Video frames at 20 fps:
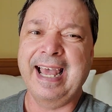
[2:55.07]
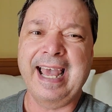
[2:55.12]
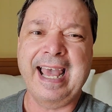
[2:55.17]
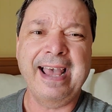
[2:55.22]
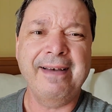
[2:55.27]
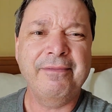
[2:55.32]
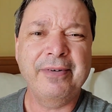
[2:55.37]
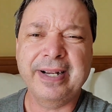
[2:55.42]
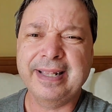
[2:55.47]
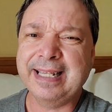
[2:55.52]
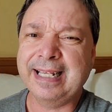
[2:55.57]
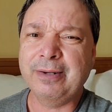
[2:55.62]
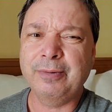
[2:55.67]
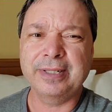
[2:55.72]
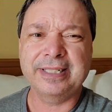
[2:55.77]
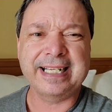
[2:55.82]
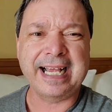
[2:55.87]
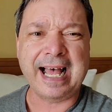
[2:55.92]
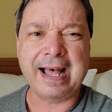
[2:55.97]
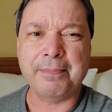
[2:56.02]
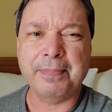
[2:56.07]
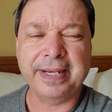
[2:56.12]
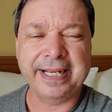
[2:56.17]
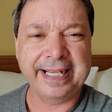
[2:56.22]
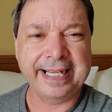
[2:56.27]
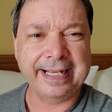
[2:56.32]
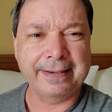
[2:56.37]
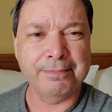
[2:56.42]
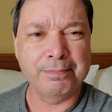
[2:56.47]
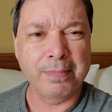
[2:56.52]
Everything was
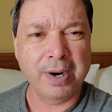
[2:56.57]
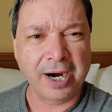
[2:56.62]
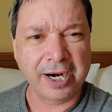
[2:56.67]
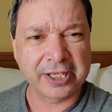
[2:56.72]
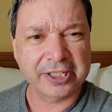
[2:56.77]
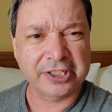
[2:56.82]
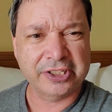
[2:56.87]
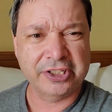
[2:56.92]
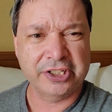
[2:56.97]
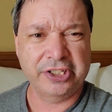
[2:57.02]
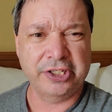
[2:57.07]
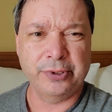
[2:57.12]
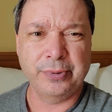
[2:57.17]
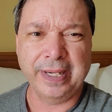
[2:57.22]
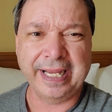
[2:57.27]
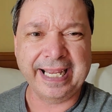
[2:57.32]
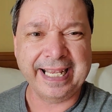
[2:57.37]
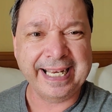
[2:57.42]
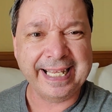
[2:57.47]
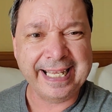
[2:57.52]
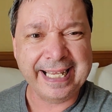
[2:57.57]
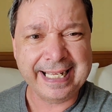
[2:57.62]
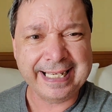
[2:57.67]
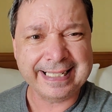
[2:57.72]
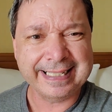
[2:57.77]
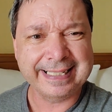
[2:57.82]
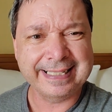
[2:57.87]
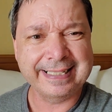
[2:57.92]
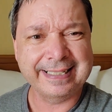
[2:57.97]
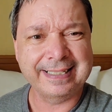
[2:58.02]
happening in March, you
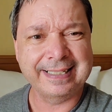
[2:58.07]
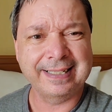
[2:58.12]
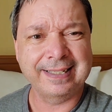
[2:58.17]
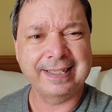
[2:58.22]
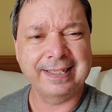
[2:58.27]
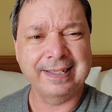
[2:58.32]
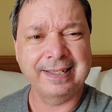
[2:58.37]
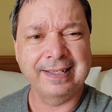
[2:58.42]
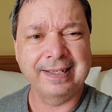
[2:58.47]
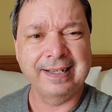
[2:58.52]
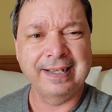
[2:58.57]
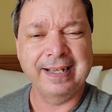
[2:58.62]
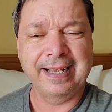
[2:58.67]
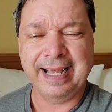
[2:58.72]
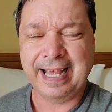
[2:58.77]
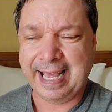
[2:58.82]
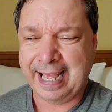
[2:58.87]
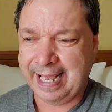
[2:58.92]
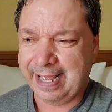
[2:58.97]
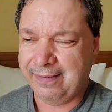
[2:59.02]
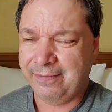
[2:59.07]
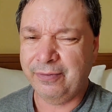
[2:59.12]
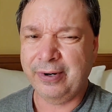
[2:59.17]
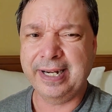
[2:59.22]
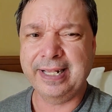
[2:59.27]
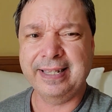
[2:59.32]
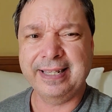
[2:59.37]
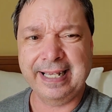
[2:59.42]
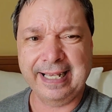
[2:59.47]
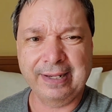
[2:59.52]
idiots.
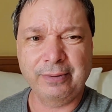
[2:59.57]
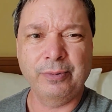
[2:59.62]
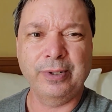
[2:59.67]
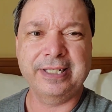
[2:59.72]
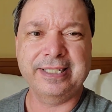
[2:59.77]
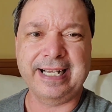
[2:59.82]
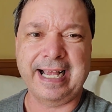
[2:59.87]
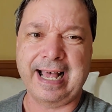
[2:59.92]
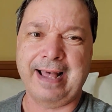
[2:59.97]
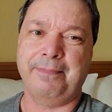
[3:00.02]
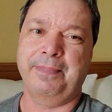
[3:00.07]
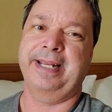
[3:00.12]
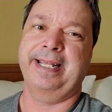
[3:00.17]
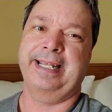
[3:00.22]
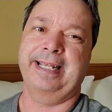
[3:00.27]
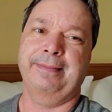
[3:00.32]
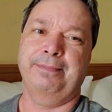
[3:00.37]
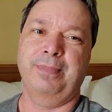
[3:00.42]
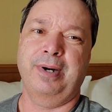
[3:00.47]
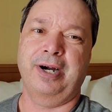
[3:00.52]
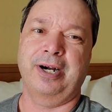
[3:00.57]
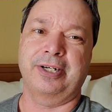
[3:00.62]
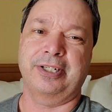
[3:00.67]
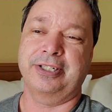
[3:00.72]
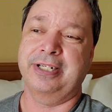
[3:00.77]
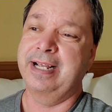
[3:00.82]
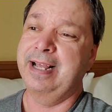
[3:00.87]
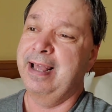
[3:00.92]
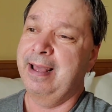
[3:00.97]
Everything was happening in March.